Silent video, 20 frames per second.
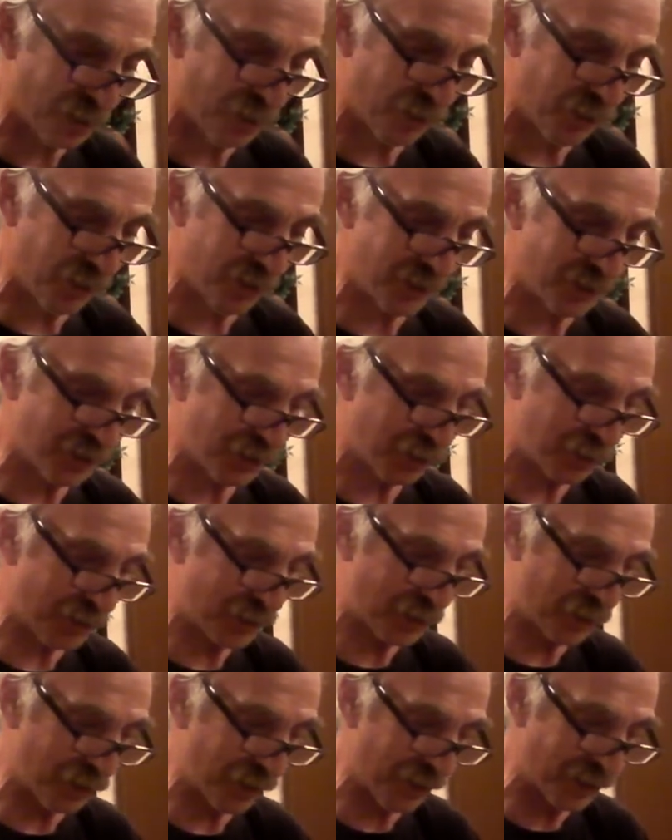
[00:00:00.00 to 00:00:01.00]
bullets
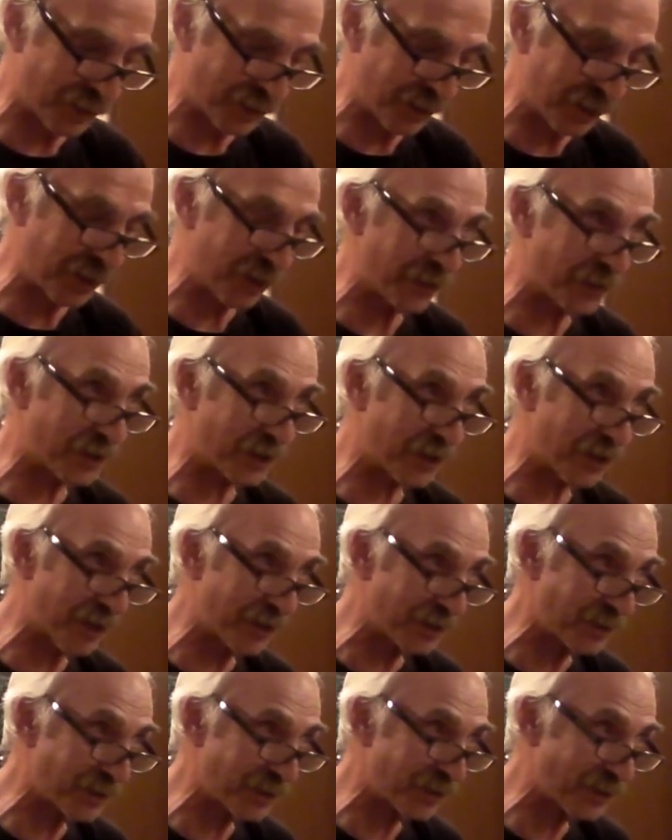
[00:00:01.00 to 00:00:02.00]
crisscrossing their
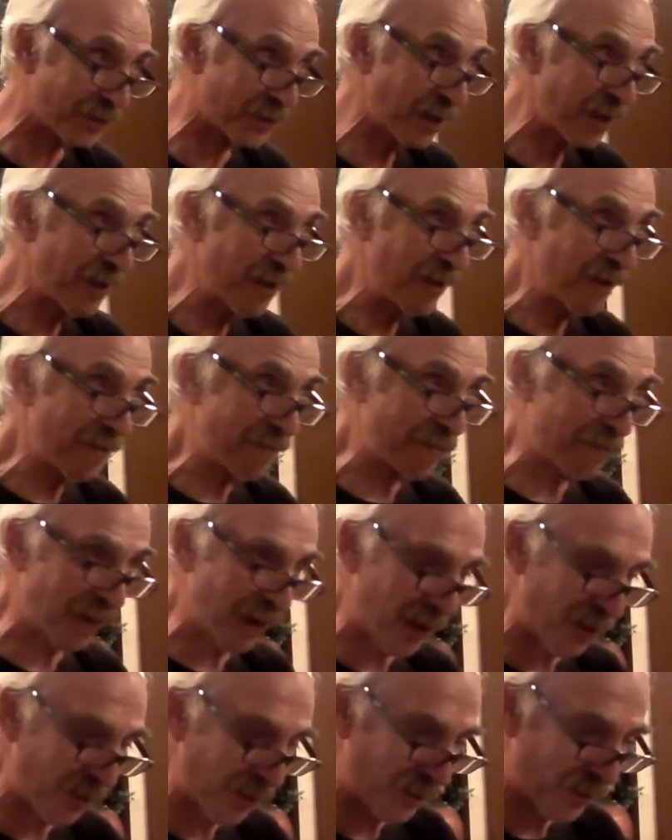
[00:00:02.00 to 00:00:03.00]
chests,
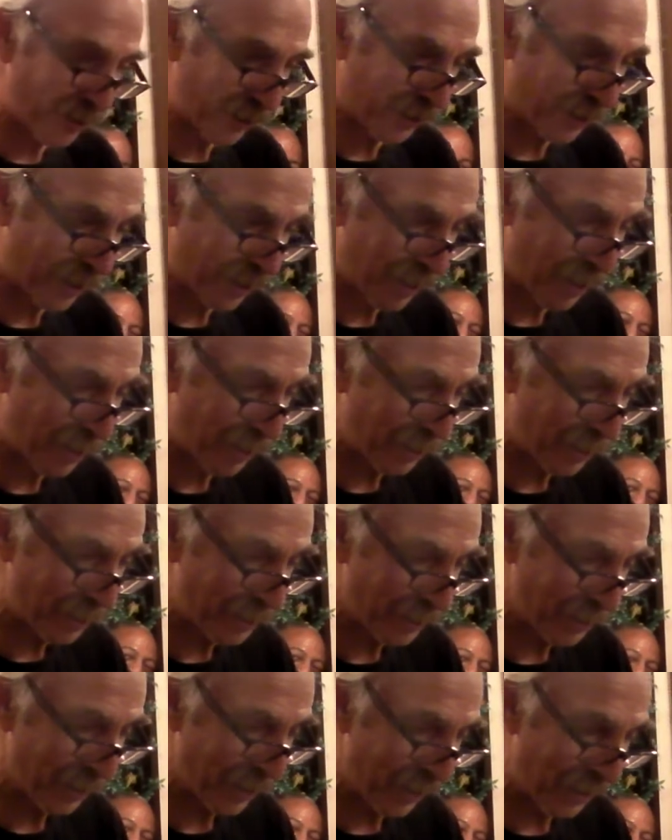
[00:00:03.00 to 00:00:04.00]
fired the
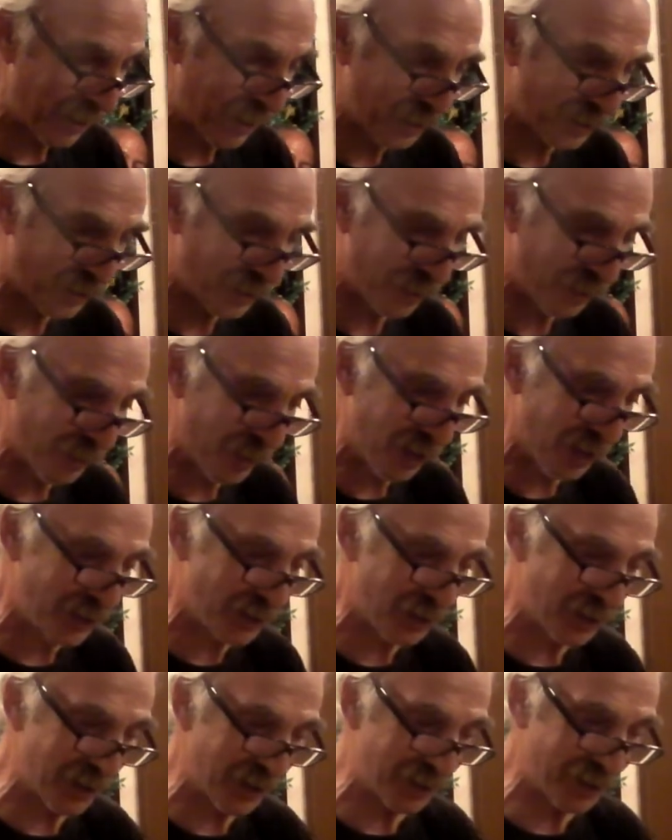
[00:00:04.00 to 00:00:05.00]
cannabis-enhanced
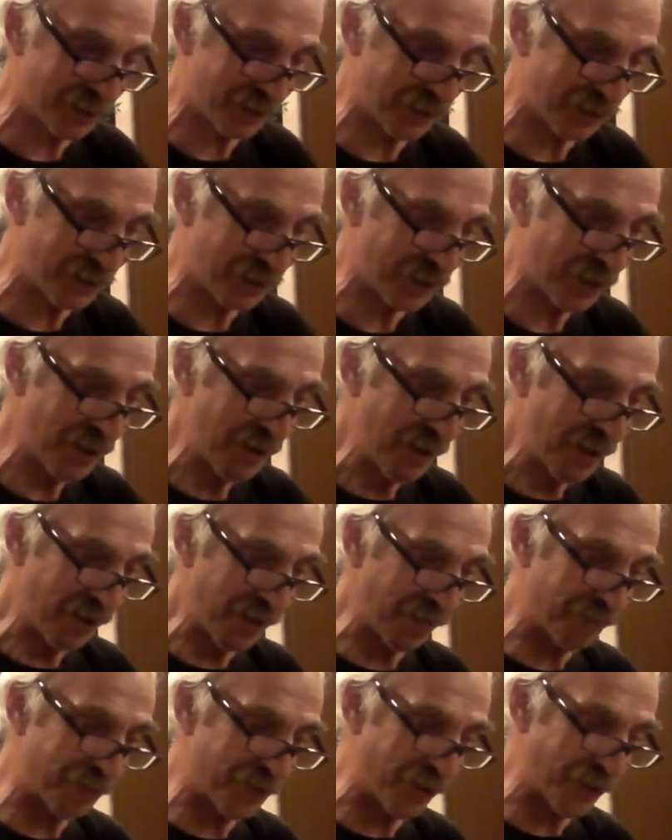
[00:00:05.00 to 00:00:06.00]
imaginations
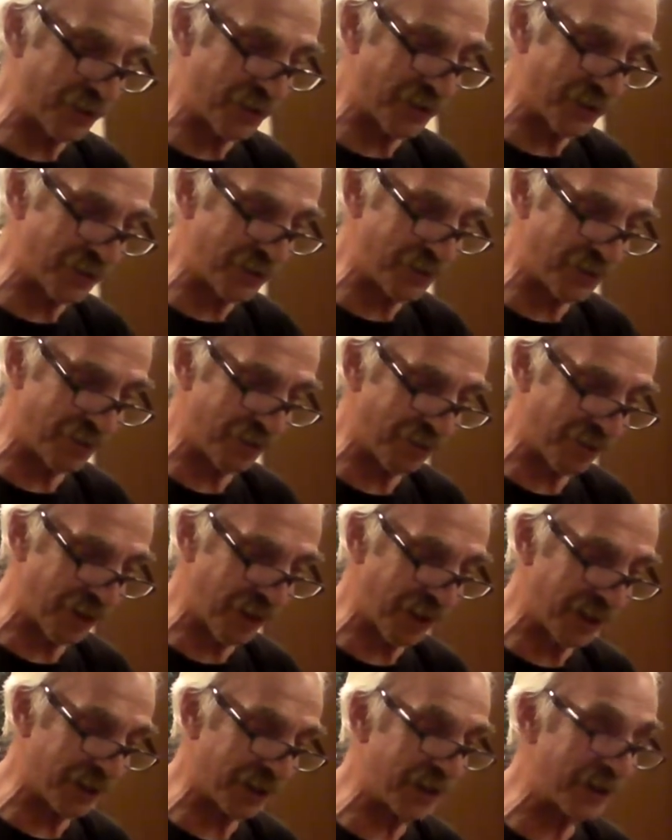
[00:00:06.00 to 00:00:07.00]
of dozens of
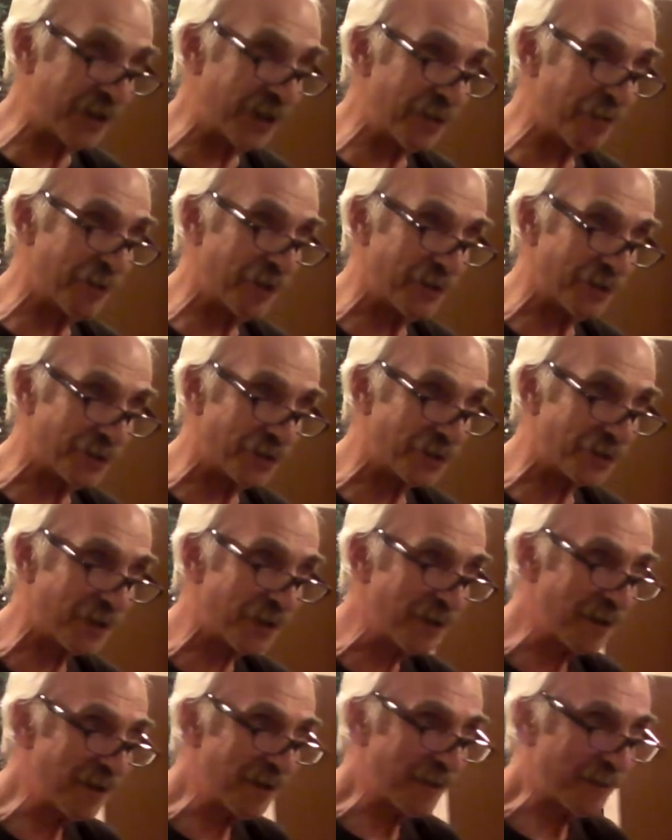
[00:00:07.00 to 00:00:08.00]
island hippies,
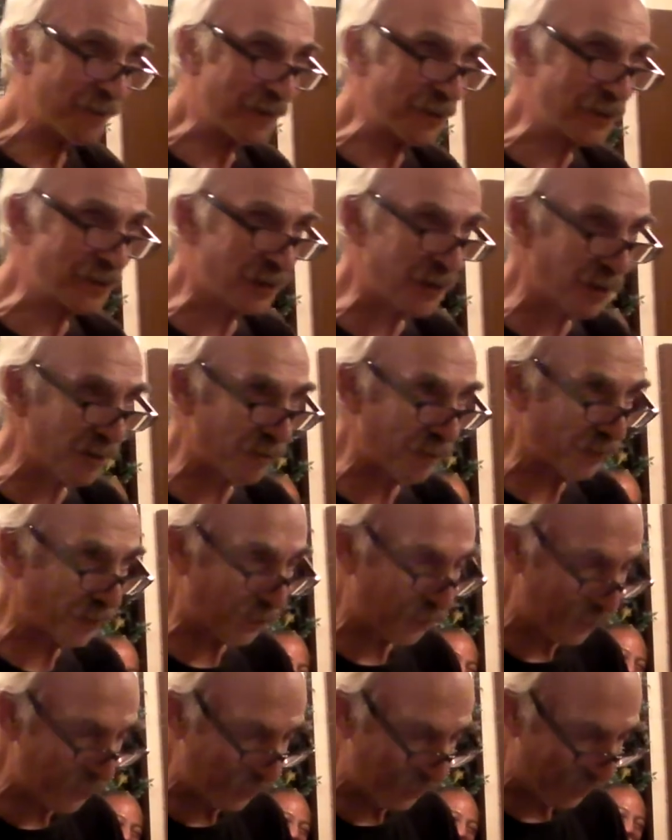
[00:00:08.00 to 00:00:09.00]
myself
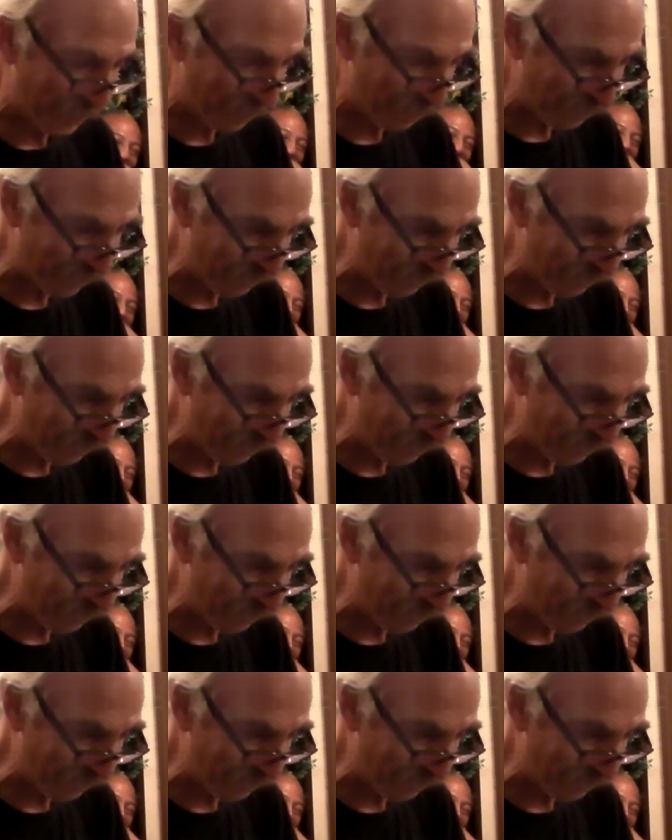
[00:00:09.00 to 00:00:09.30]
included.